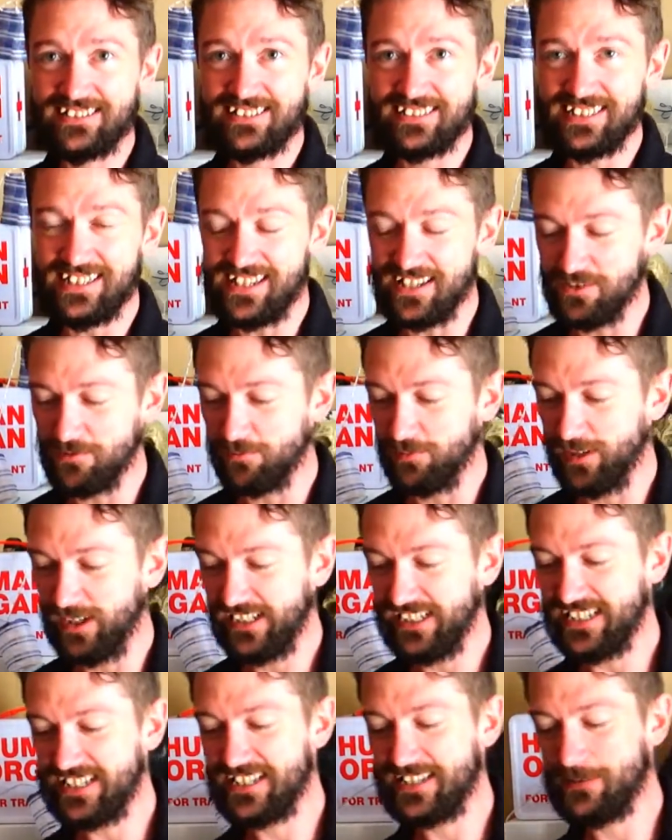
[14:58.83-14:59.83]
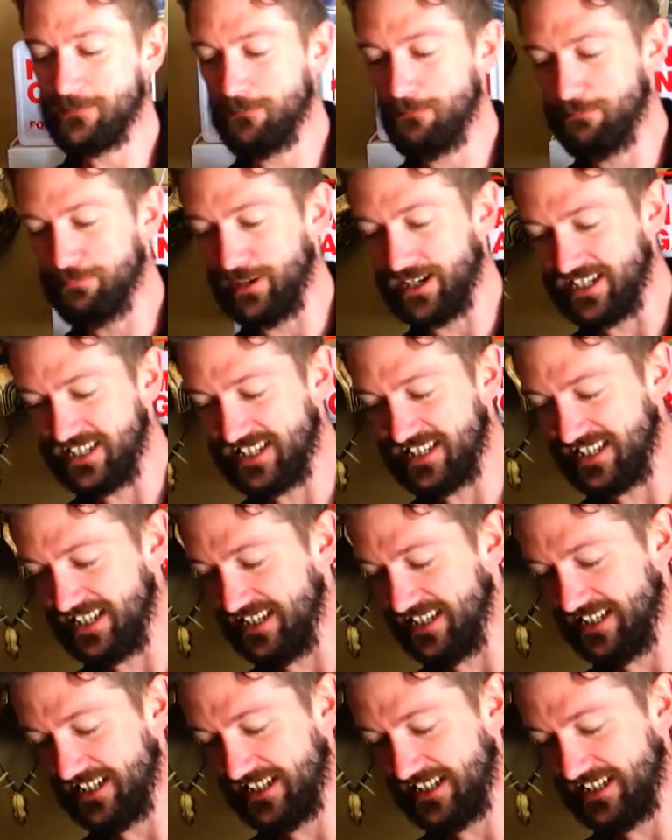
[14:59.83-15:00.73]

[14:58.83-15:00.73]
This is really spicy.